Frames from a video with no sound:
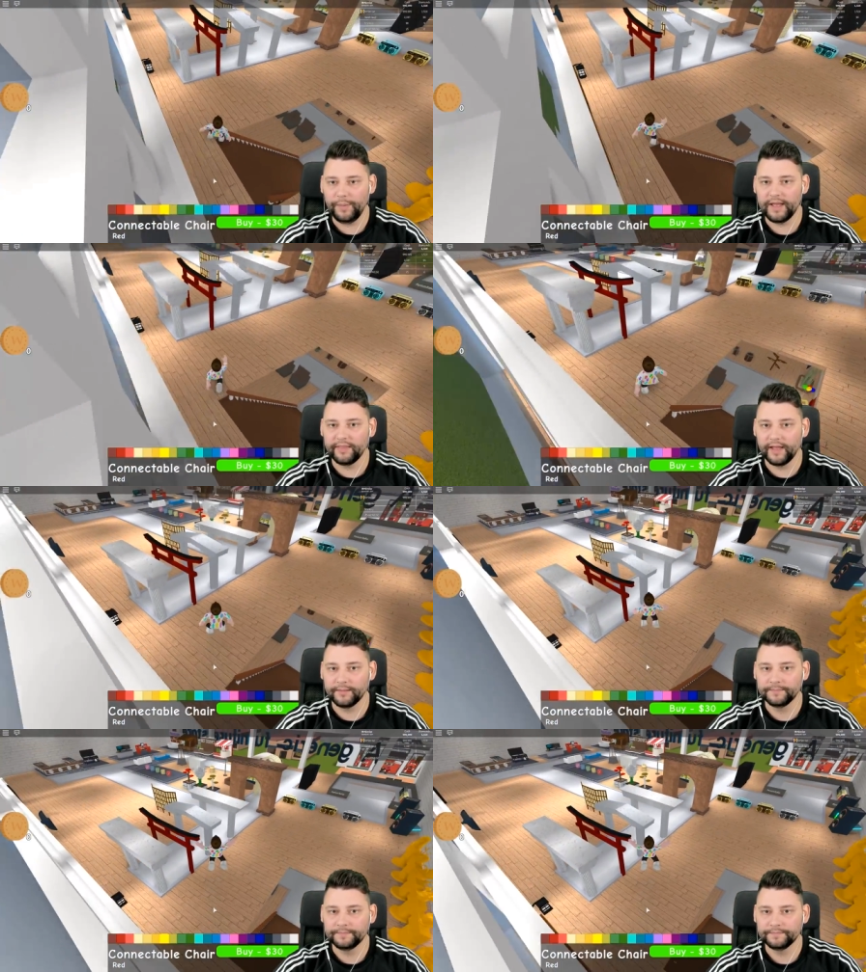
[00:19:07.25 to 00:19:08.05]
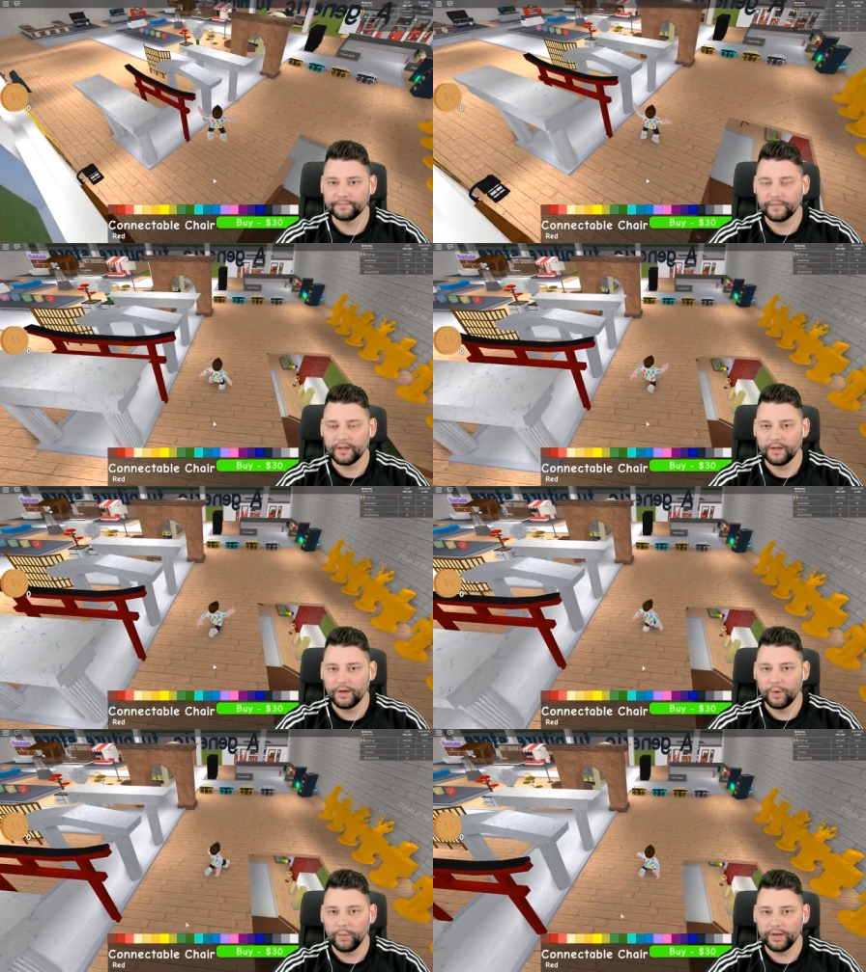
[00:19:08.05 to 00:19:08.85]
up here then.
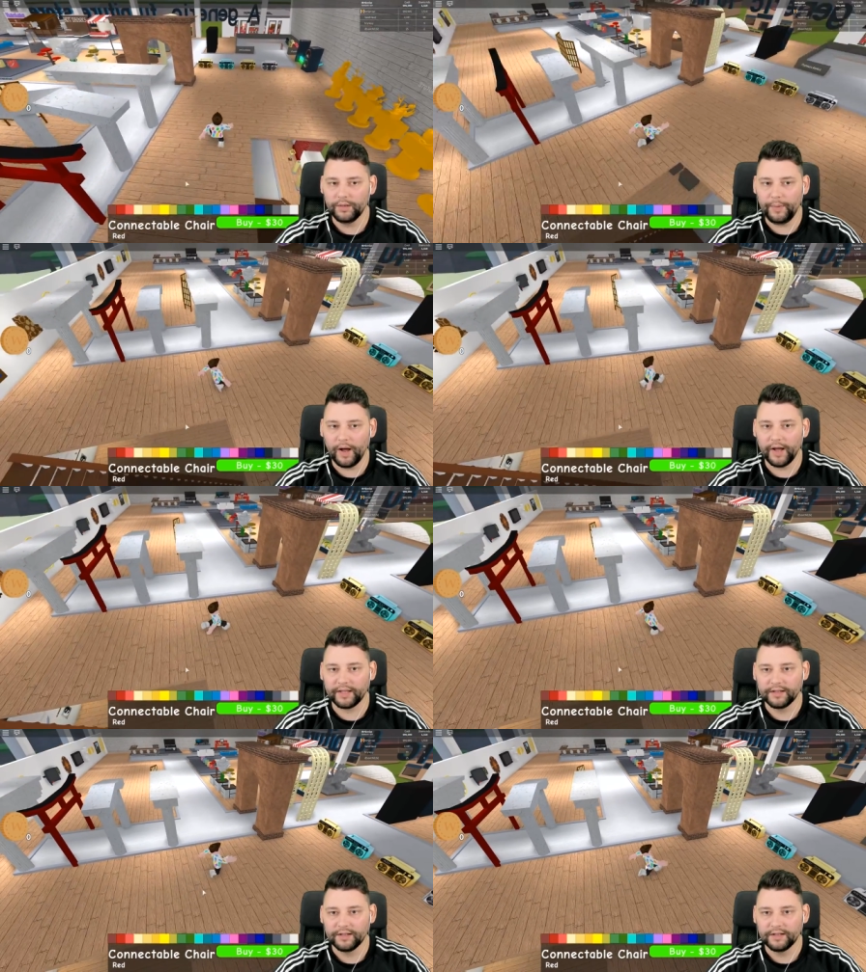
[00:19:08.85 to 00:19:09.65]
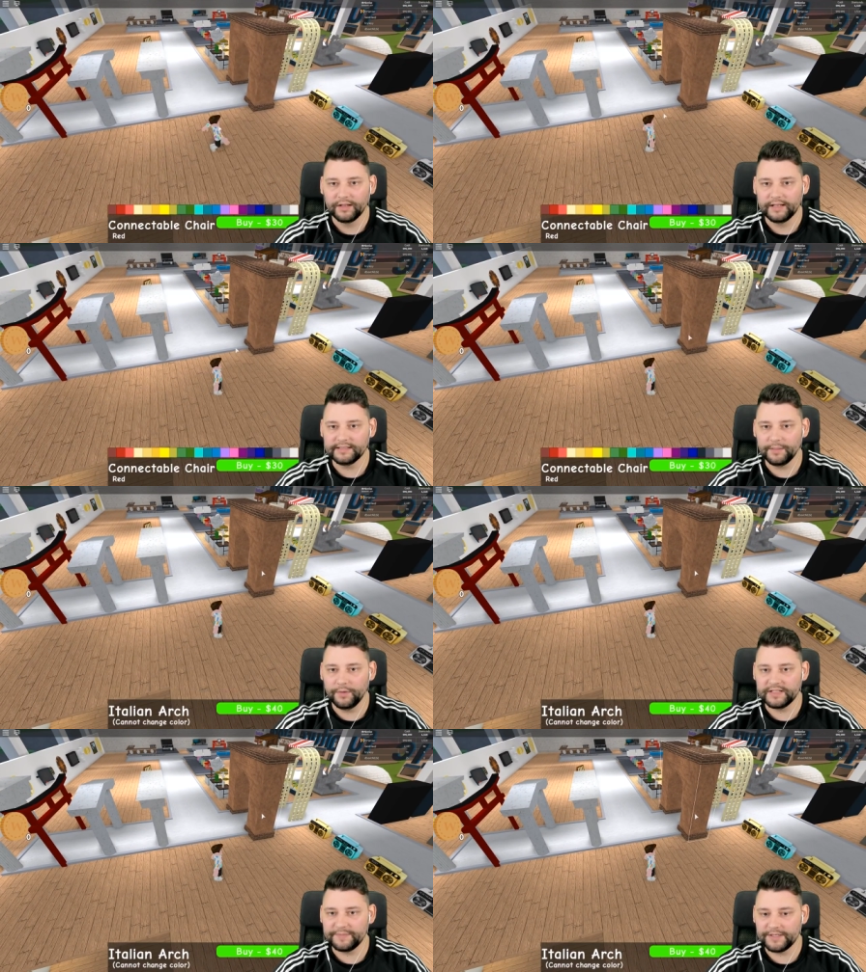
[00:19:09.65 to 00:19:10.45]
We're going to buy. Is this the
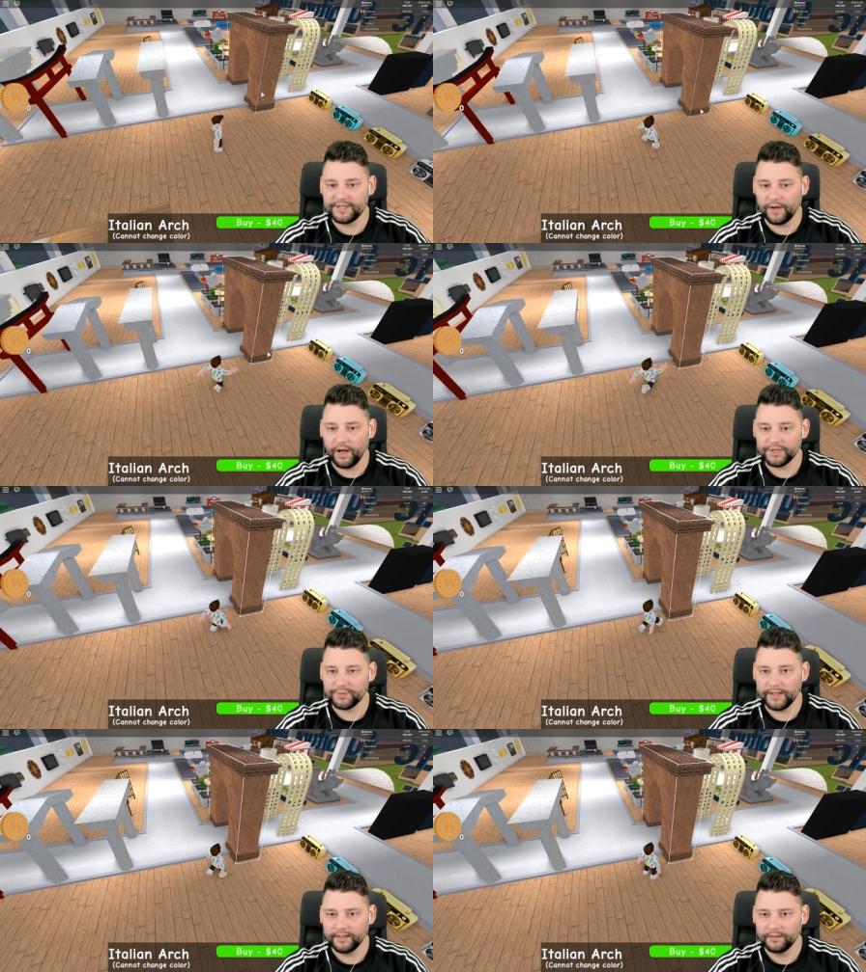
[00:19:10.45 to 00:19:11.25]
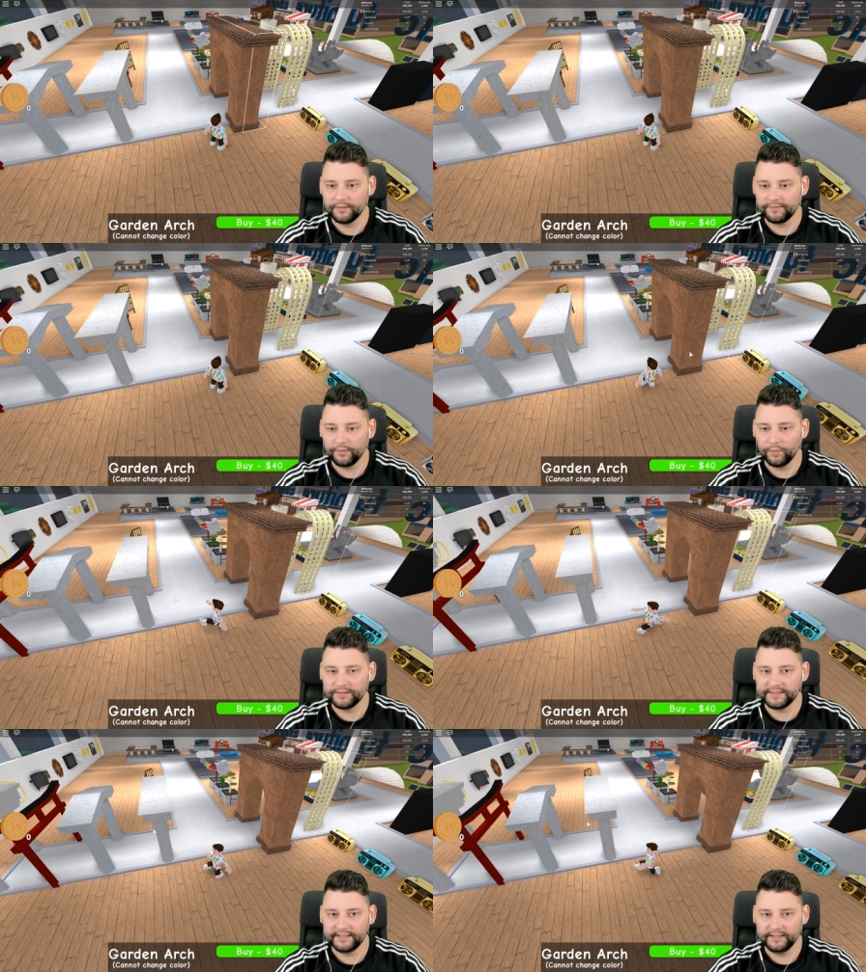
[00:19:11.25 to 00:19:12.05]
most expensive archway?
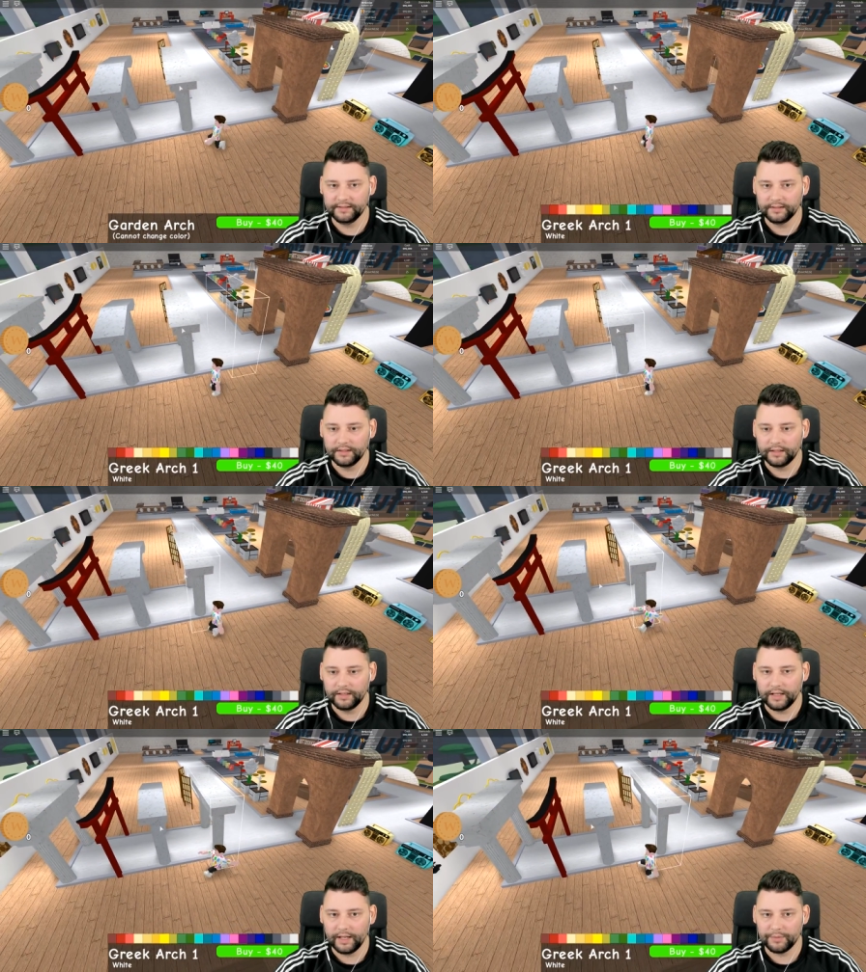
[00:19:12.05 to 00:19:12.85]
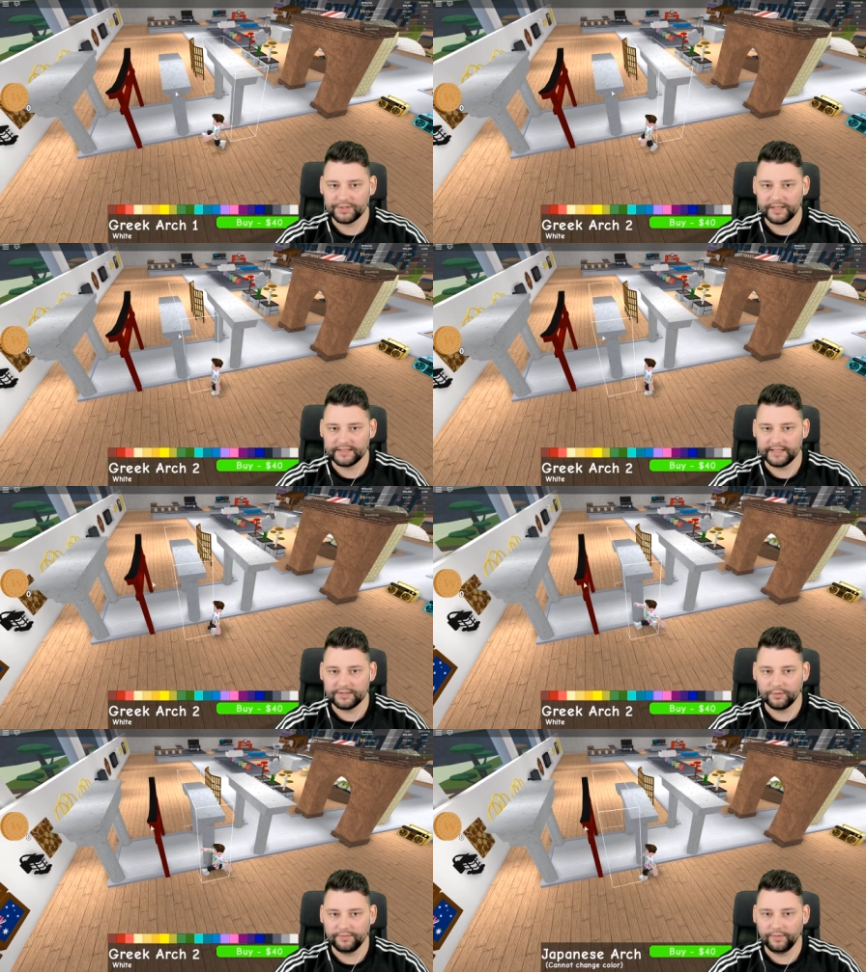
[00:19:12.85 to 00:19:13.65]
forty. How much are these?
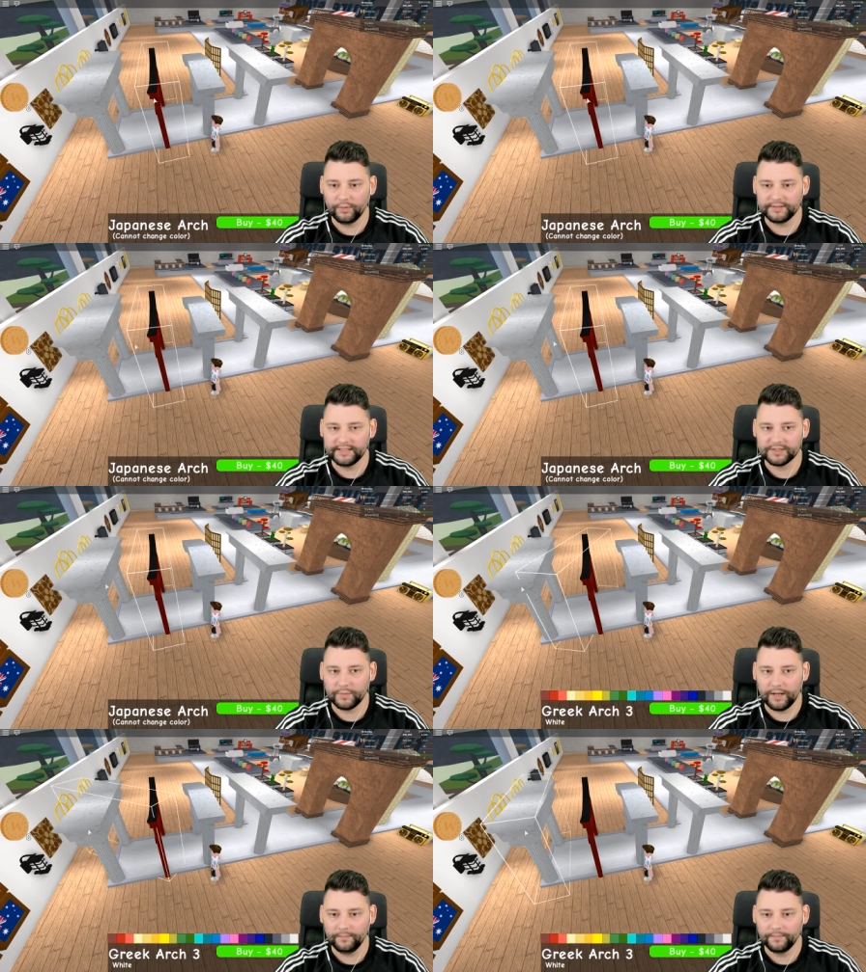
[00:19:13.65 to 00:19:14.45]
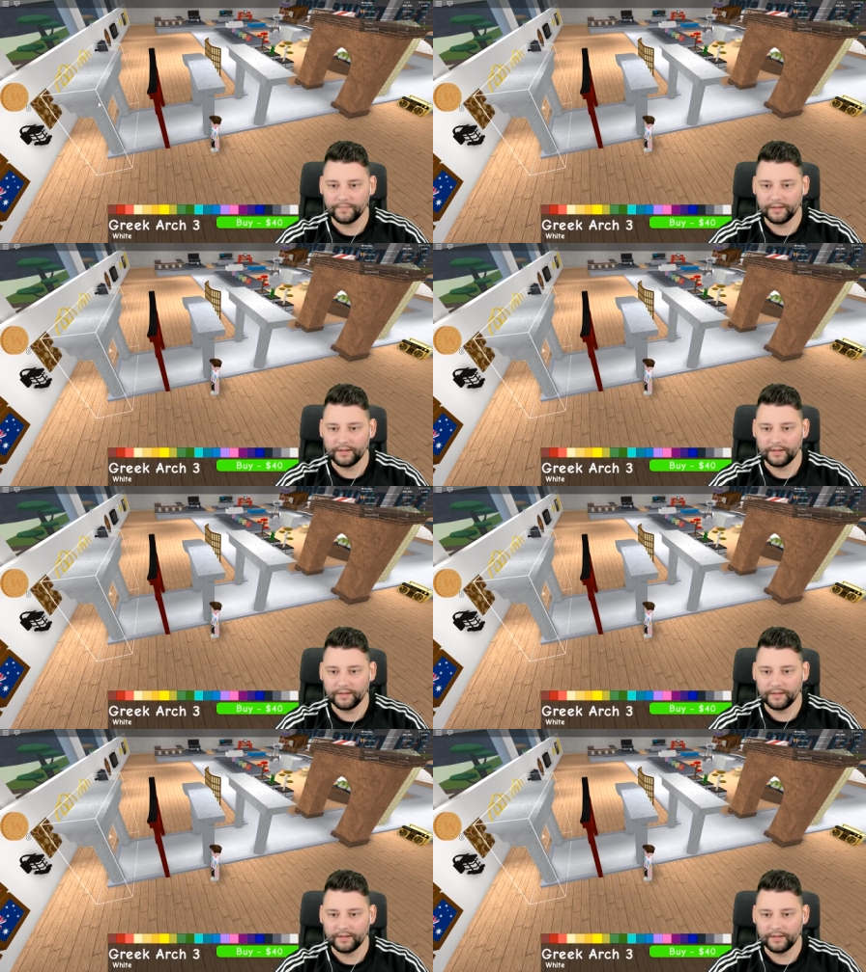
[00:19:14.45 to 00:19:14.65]
These are all forty as well.